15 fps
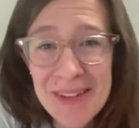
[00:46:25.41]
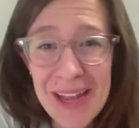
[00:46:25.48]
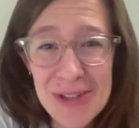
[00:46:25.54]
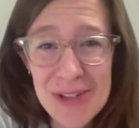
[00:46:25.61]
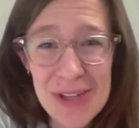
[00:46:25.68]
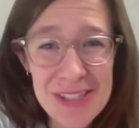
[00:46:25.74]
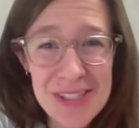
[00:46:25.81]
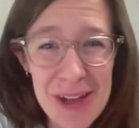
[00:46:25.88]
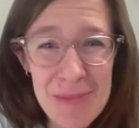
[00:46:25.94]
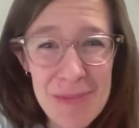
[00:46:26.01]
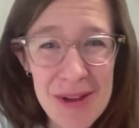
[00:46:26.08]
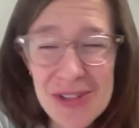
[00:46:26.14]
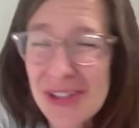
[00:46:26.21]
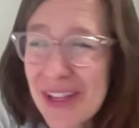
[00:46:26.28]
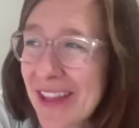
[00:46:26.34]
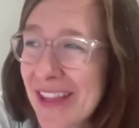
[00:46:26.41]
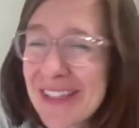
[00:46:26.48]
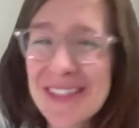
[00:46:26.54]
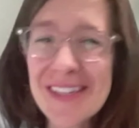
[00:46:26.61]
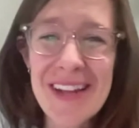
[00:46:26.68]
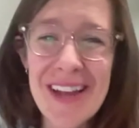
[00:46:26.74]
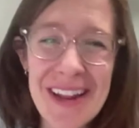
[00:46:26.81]
actually i saw a patient like
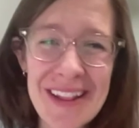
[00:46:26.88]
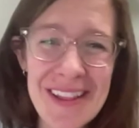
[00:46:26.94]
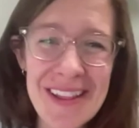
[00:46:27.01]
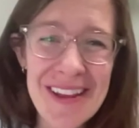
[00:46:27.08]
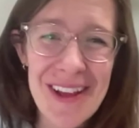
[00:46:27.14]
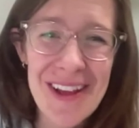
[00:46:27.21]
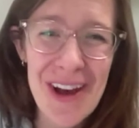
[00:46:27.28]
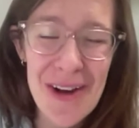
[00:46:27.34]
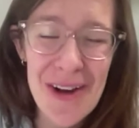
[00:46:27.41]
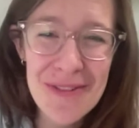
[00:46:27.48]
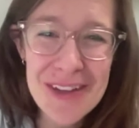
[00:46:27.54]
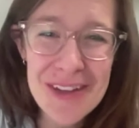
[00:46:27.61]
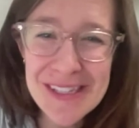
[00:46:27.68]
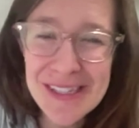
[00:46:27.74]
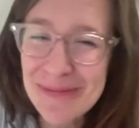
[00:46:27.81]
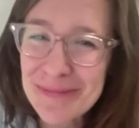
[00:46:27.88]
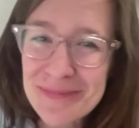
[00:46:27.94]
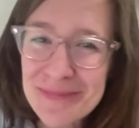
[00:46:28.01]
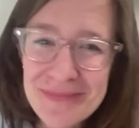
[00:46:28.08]
this today in, in the office